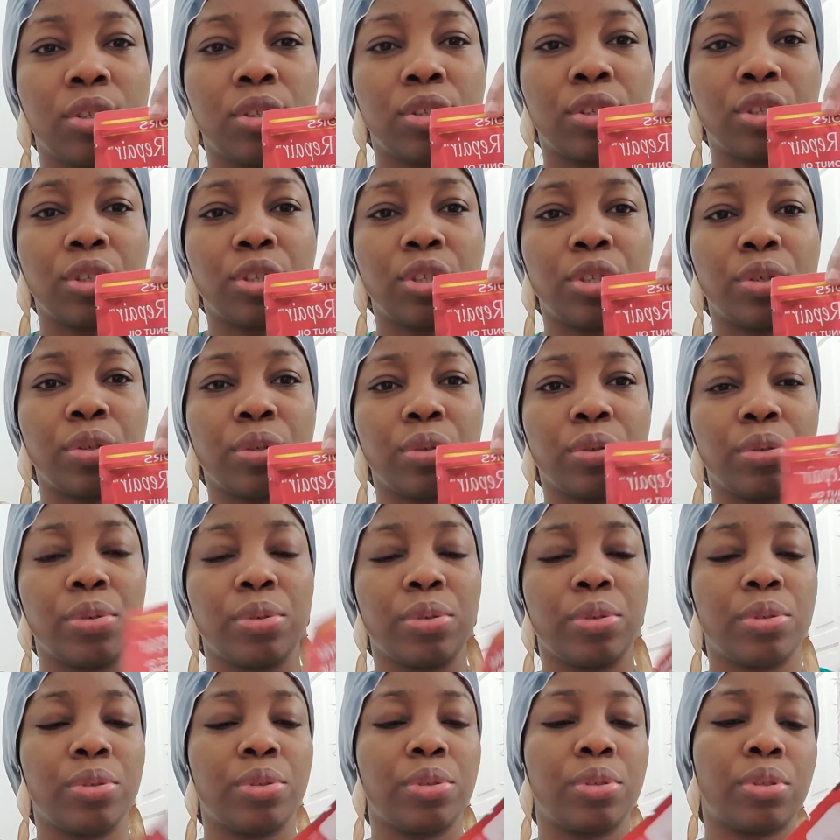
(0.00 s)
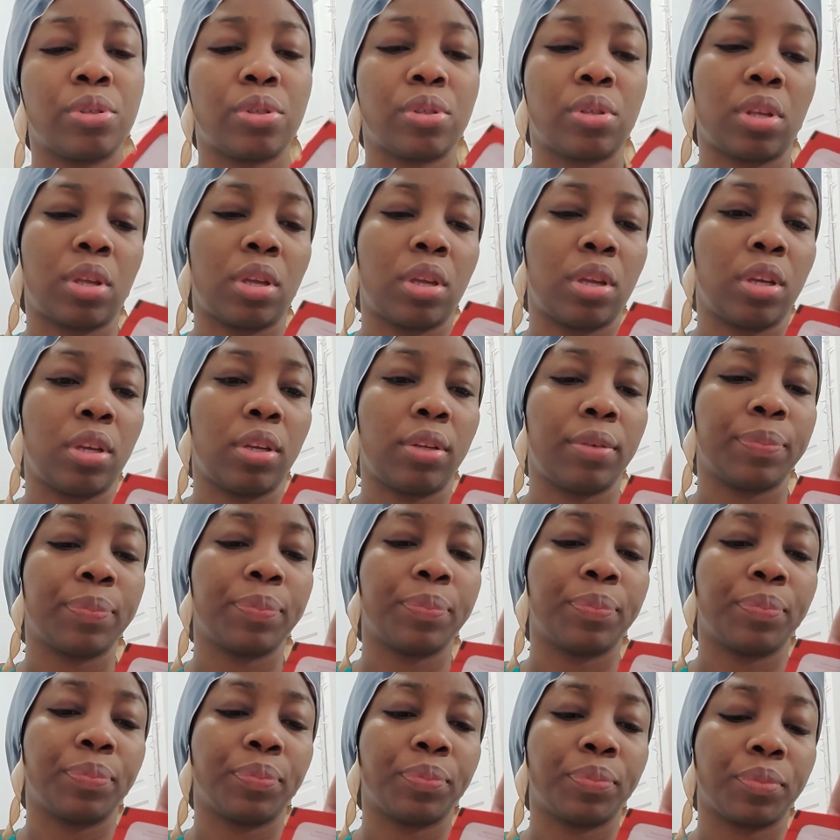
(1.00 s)
to use
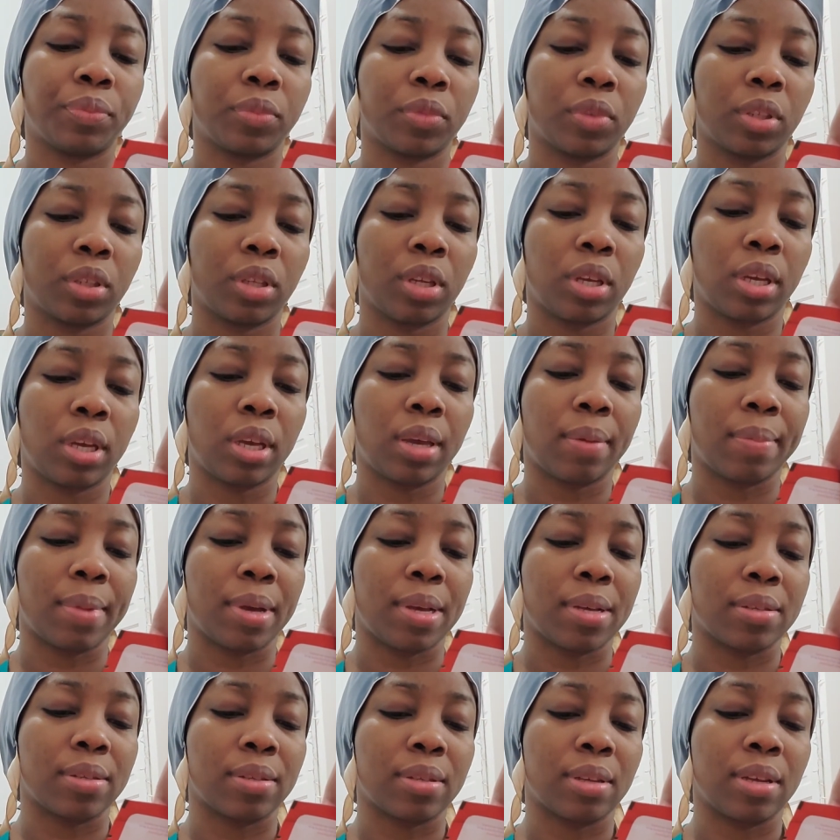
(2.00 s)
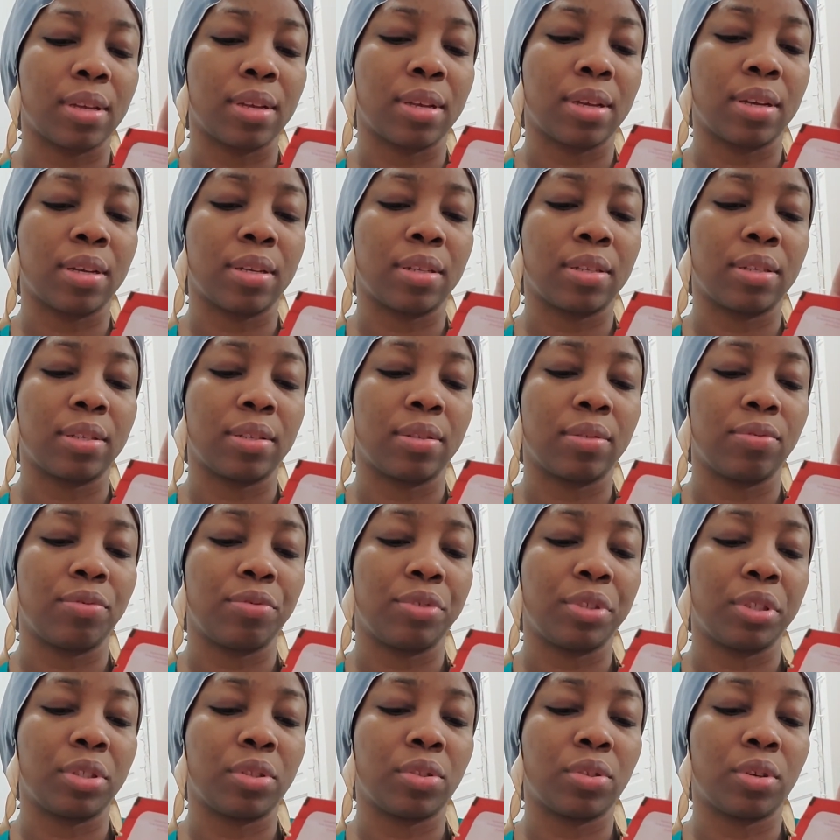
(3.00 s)
My hair mask a
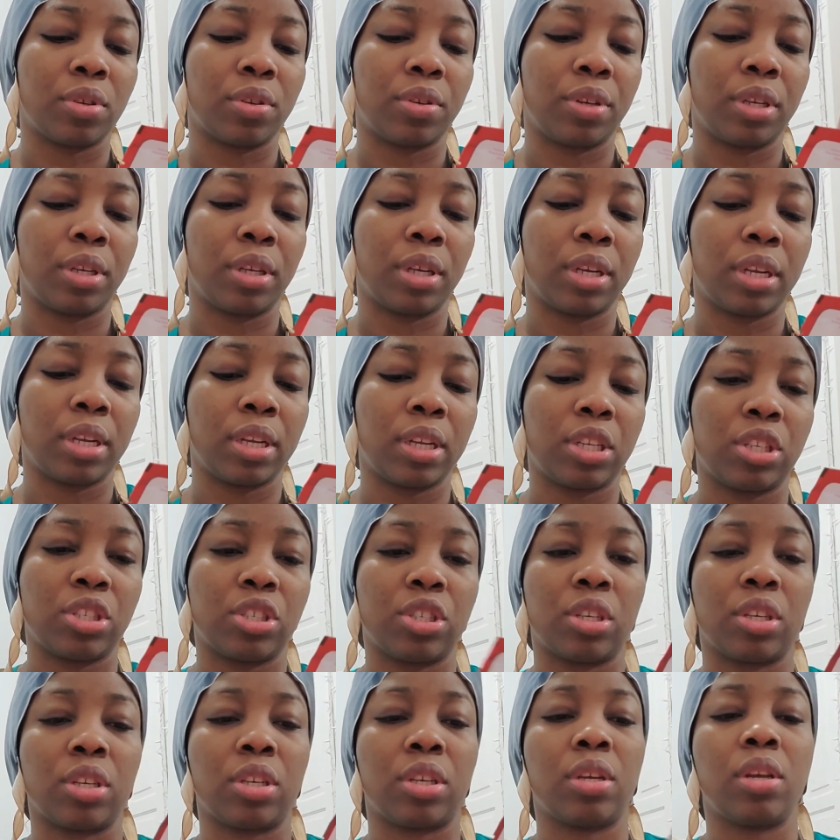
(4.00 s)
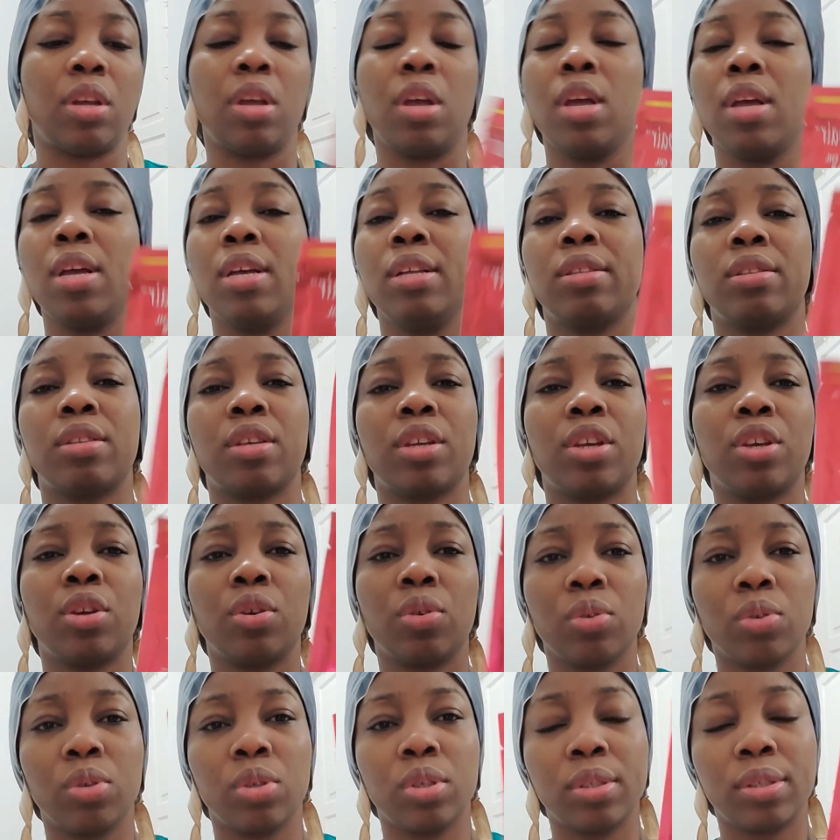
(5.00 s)
restoring conditioner to
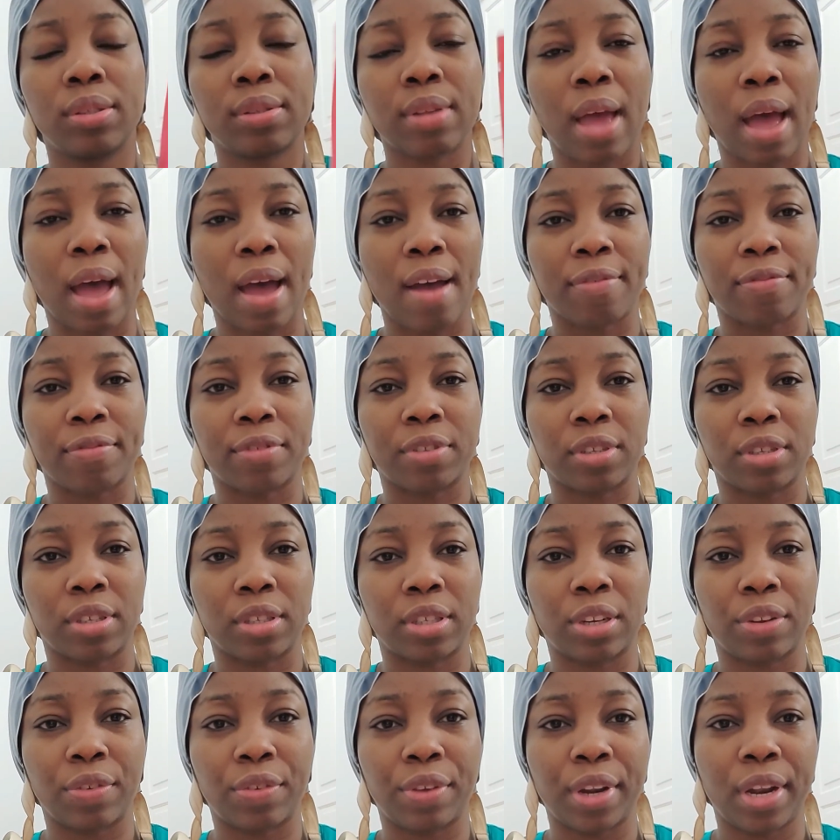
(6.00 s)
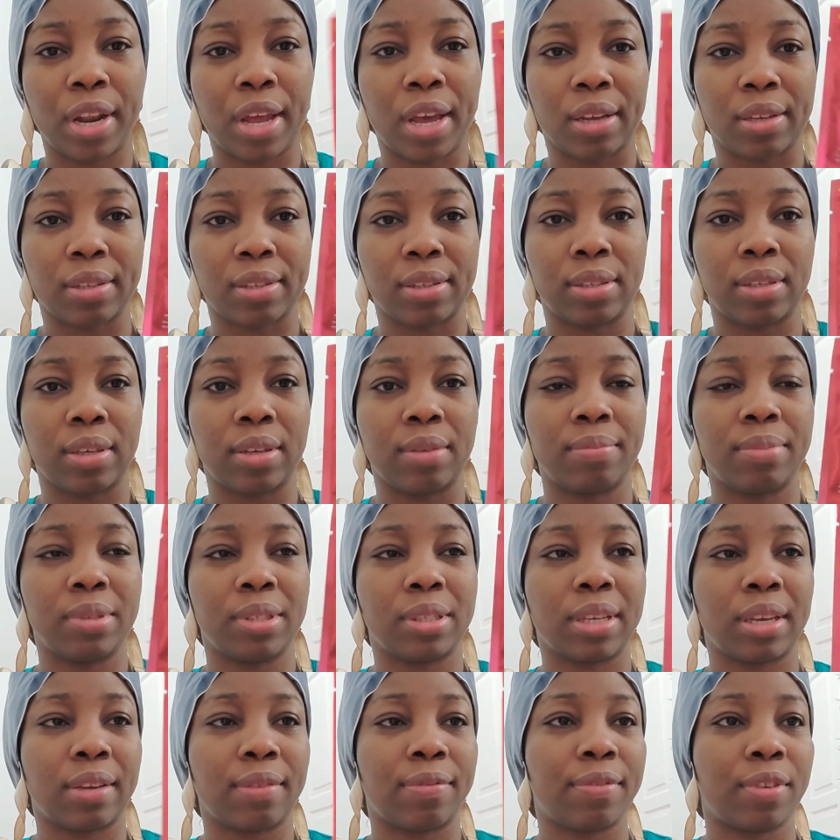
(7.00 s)
use after the relaxer
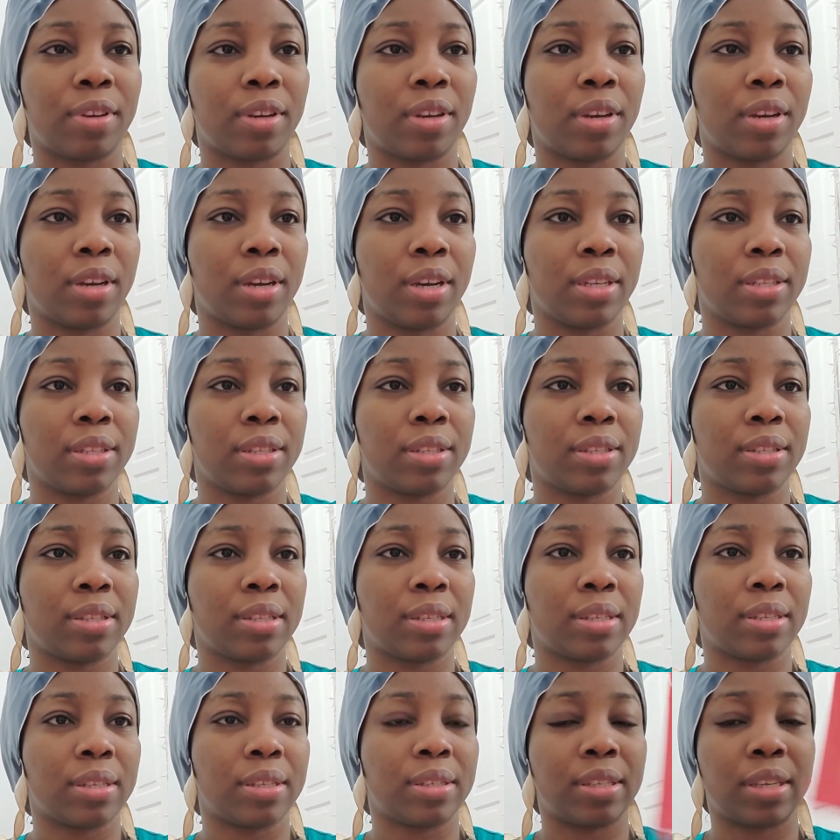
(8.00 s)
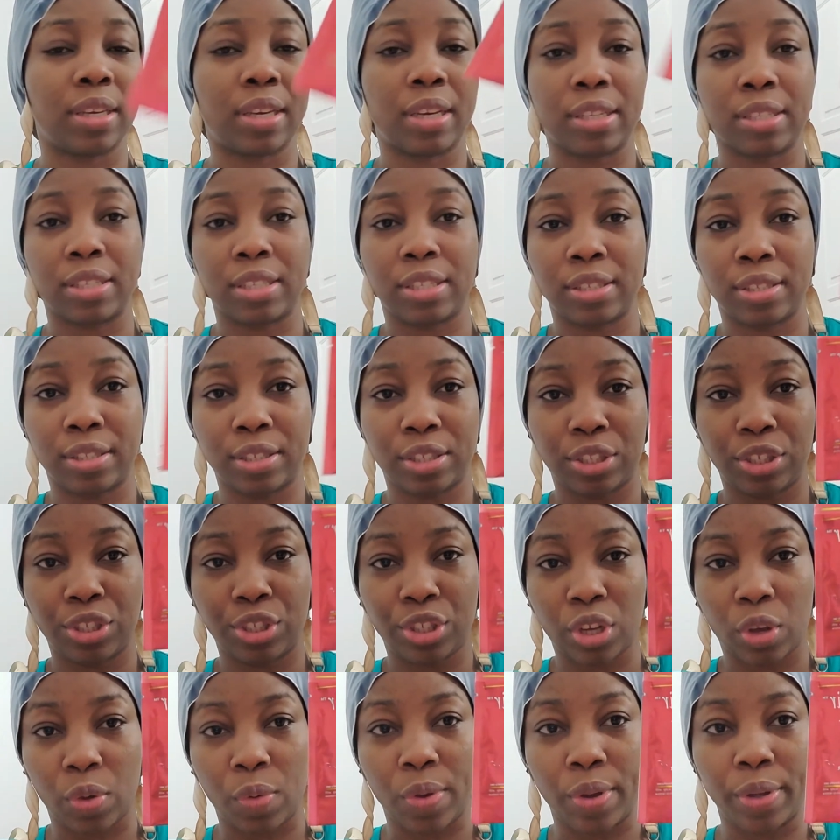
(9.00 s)
but I forgot to take it into the
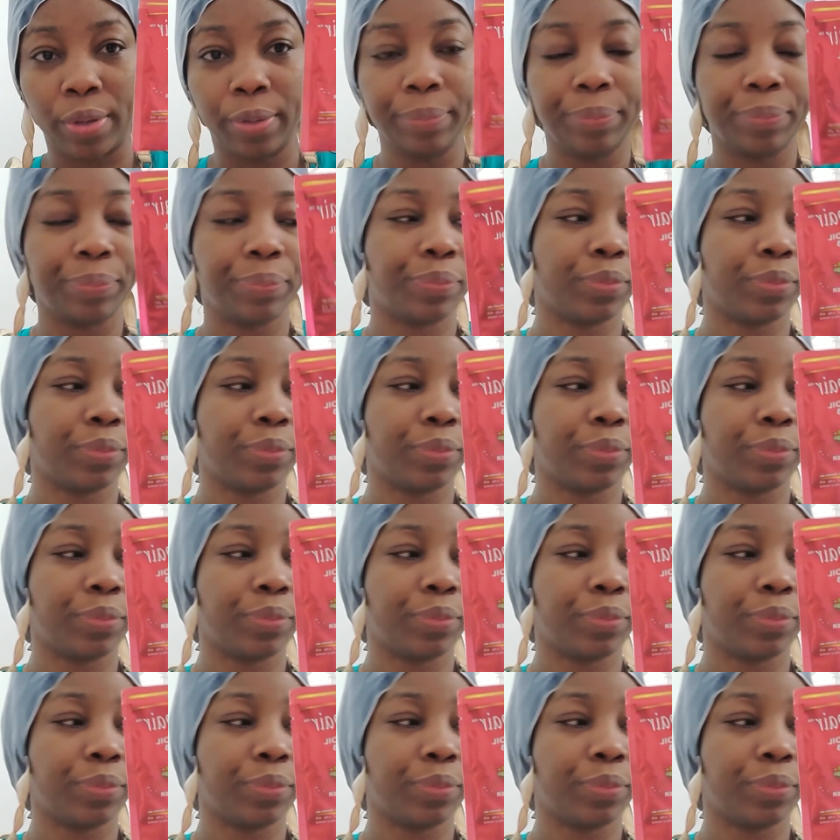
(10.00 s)
shower